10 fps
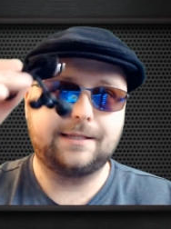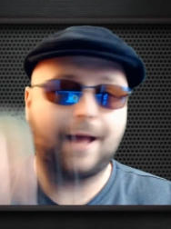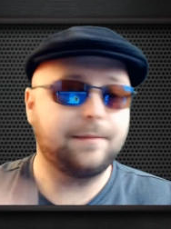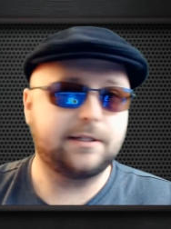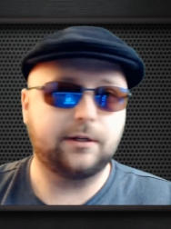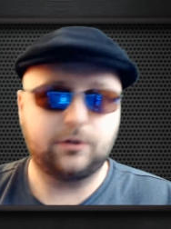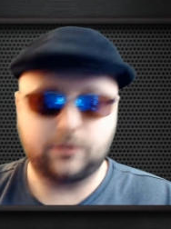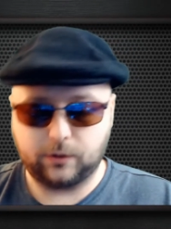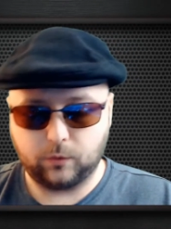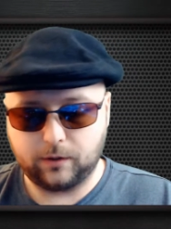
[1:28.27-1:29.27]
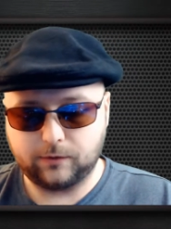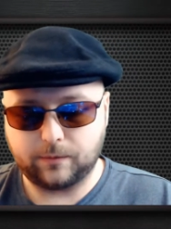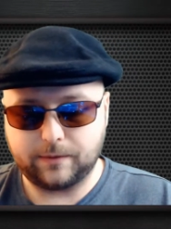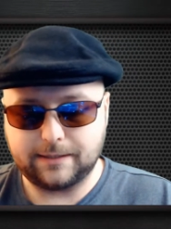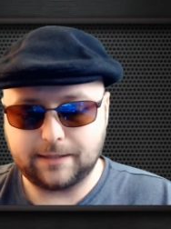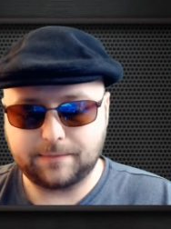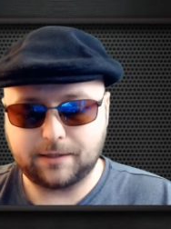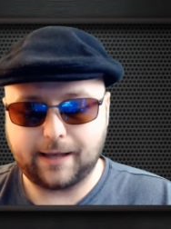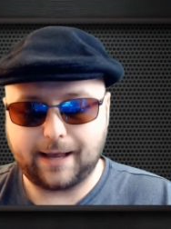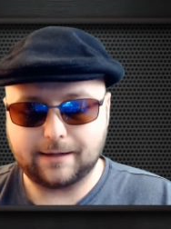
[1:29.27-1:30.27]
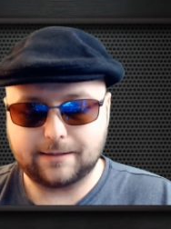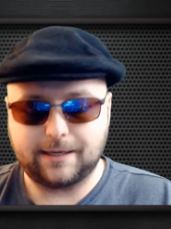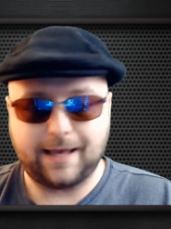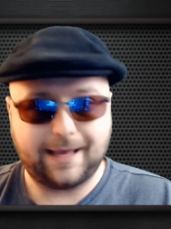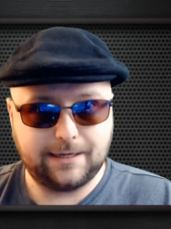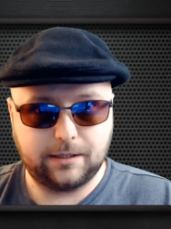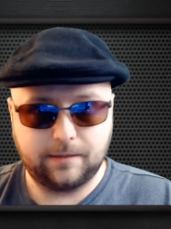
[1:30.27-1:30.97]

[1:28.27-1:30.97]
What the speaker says: I'm still using the ones from the Samsung Galaxy 8,